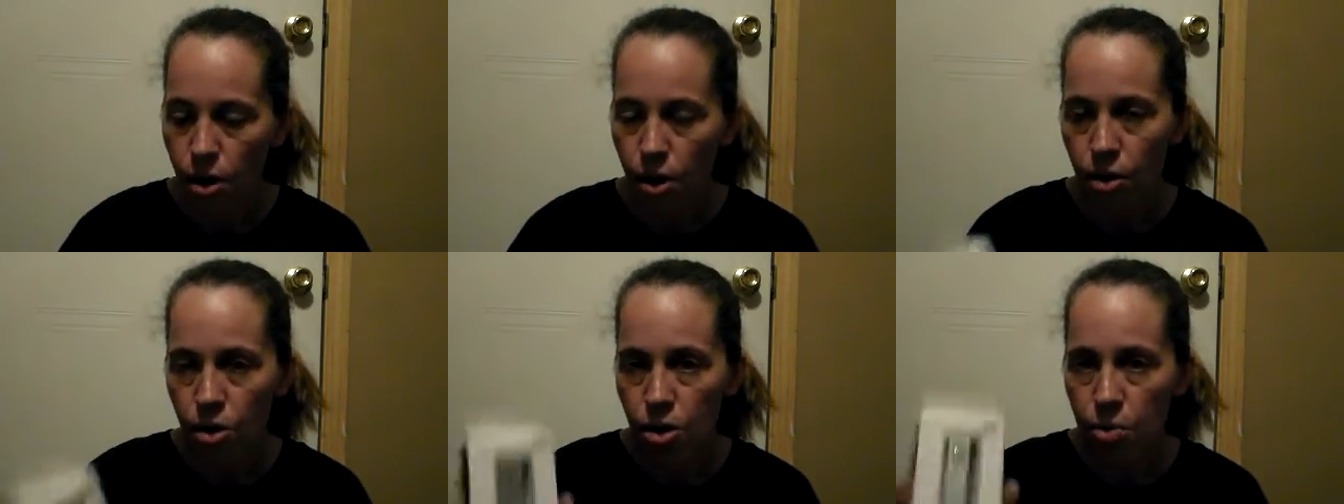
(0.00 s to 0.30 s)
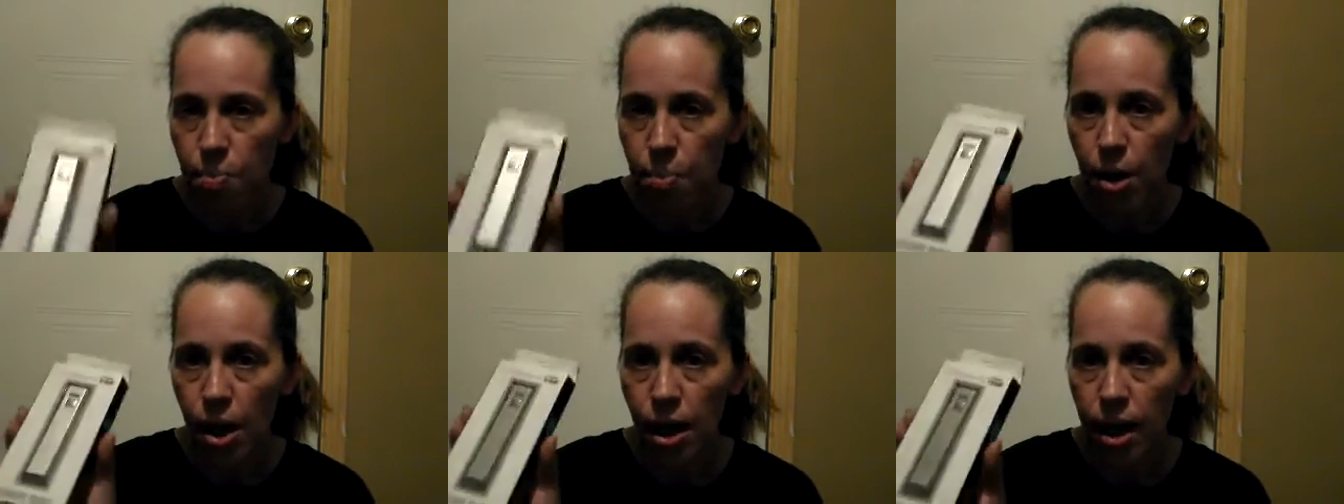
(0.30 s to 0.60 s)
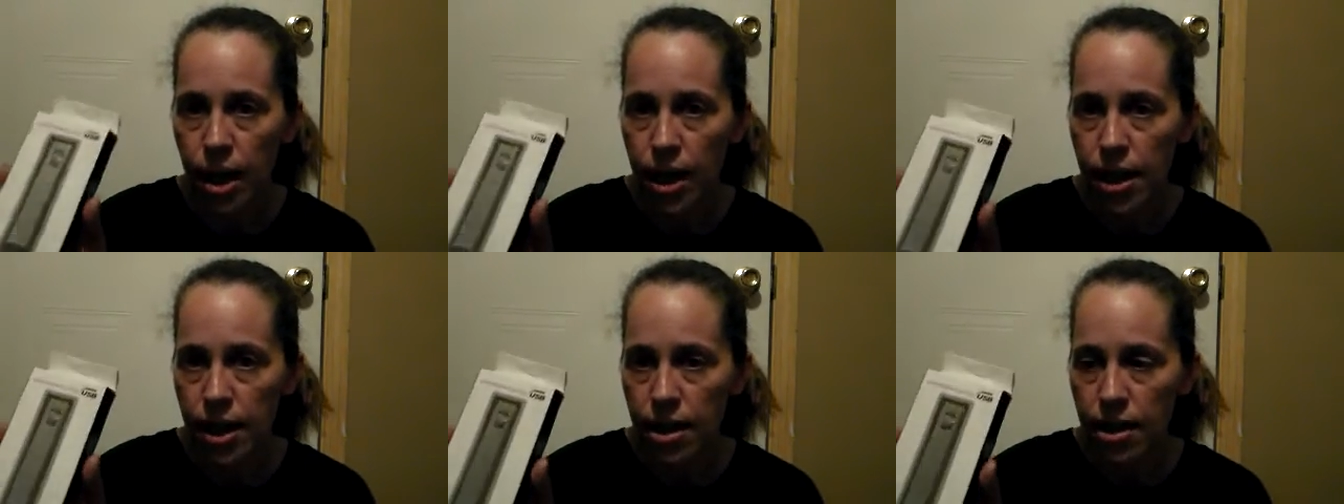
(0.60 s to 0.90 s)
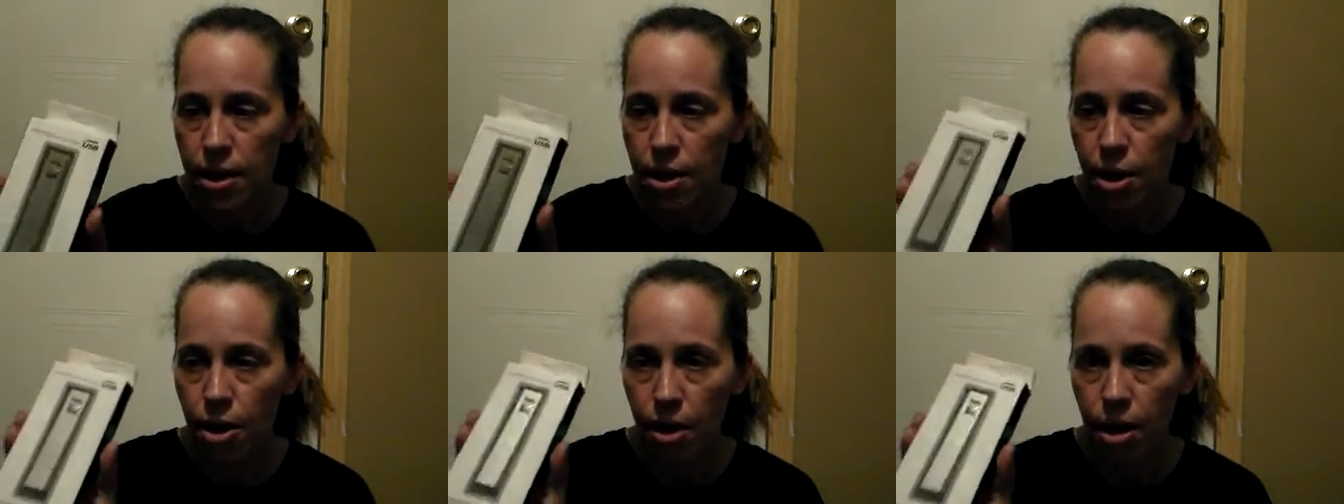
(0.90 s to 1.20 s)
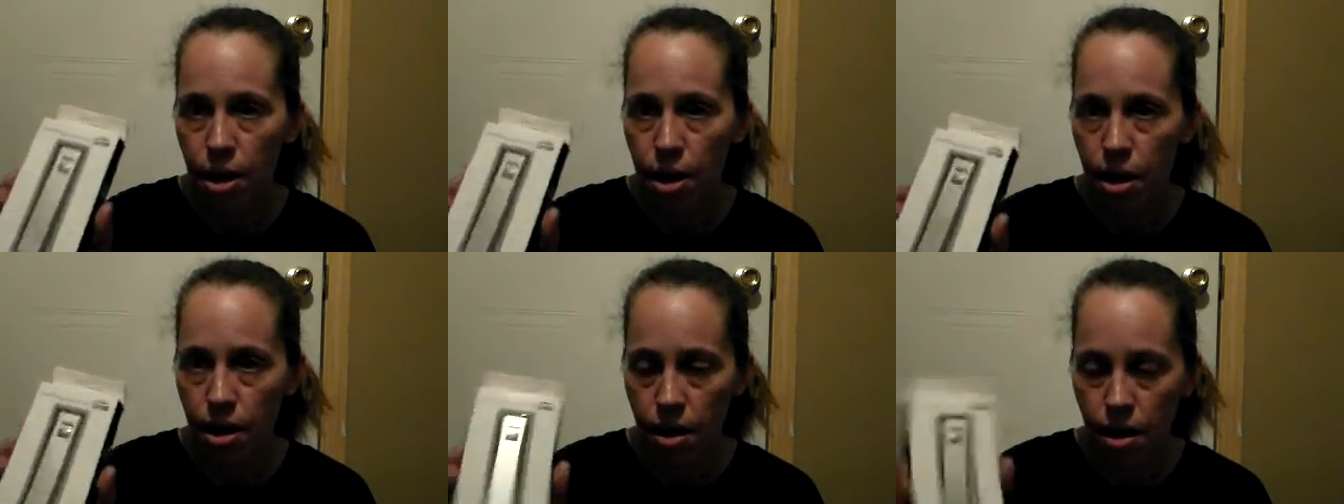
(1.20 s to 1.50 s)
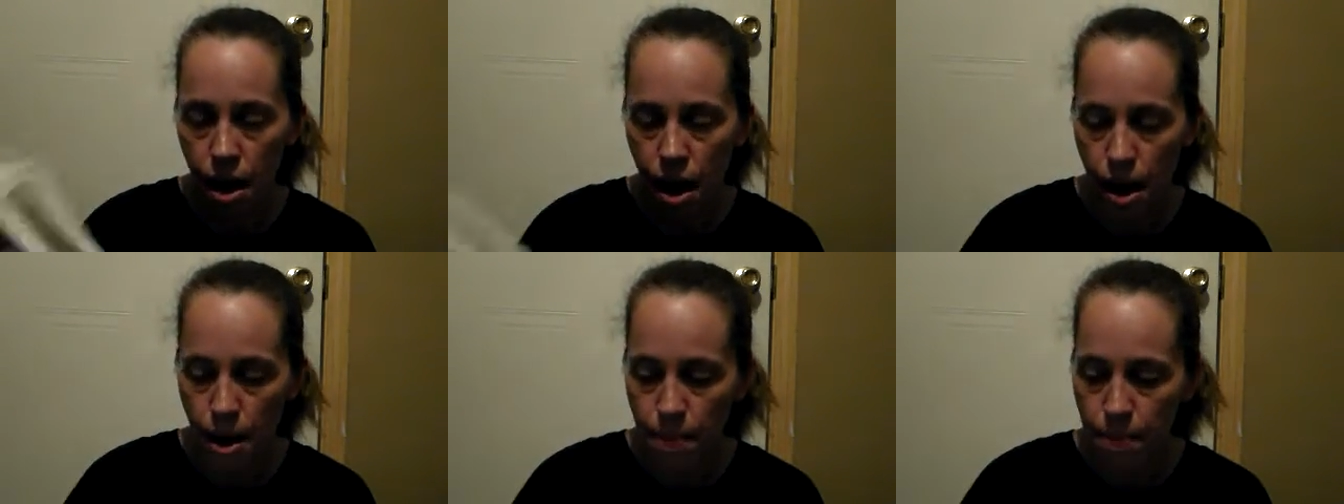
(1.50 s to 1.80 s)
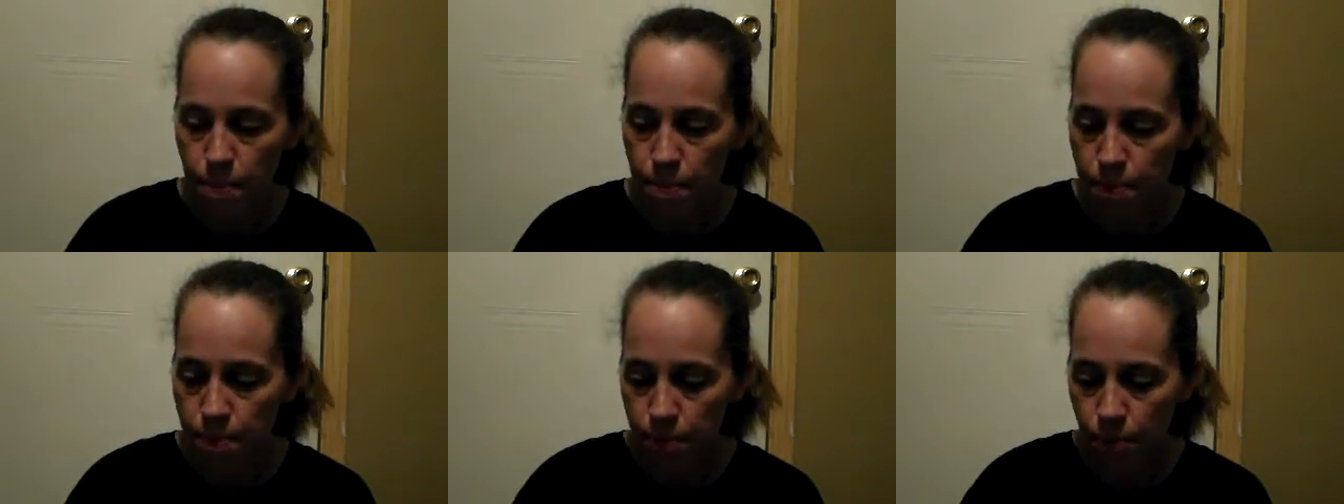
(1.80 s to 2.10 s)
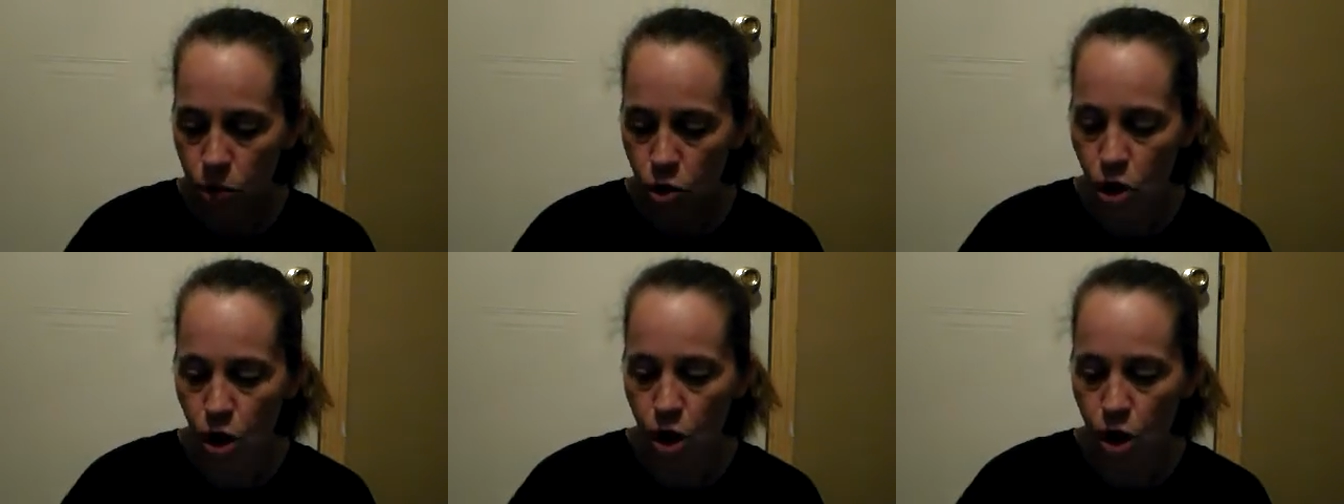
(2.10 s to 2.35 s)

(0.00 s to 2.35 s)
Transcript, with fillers: So you can just plug it into there and um,